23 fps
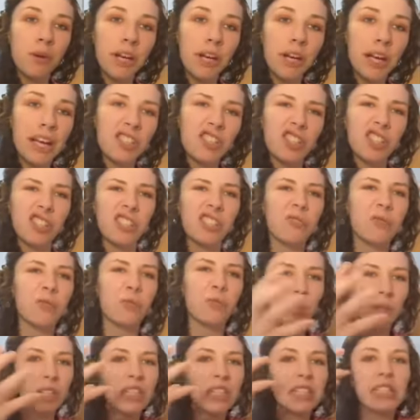more and just
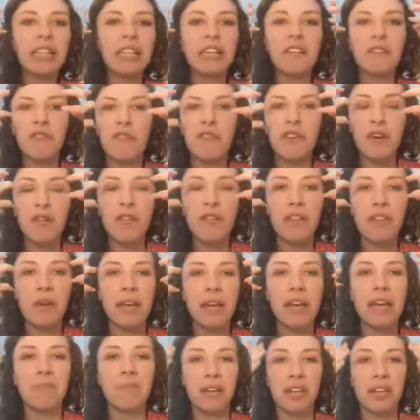really fill them
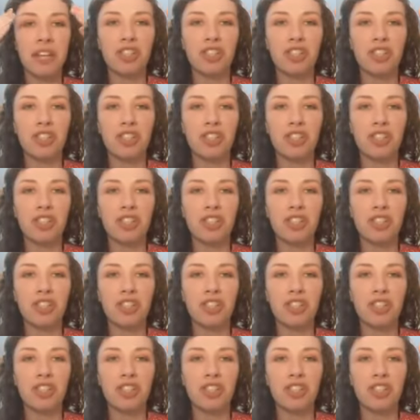in,